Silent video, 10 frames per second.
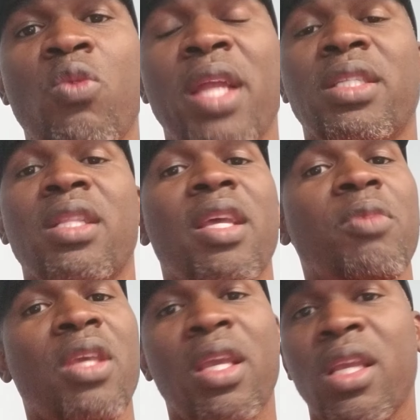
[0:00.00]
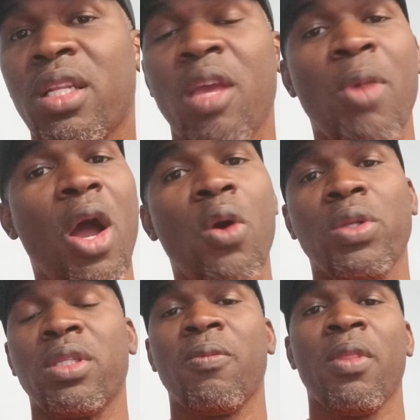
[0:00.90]
rent and then kicking them
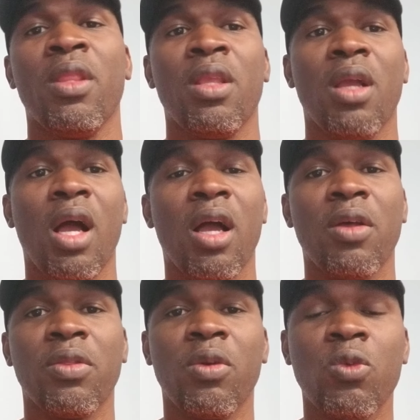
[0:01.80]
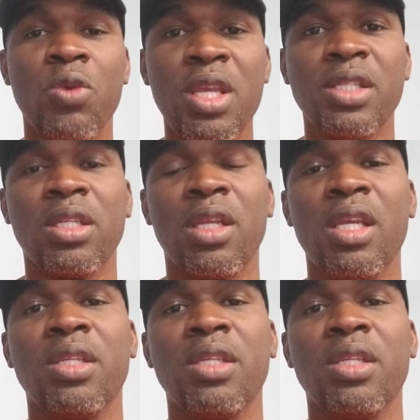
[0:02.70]
out. The reason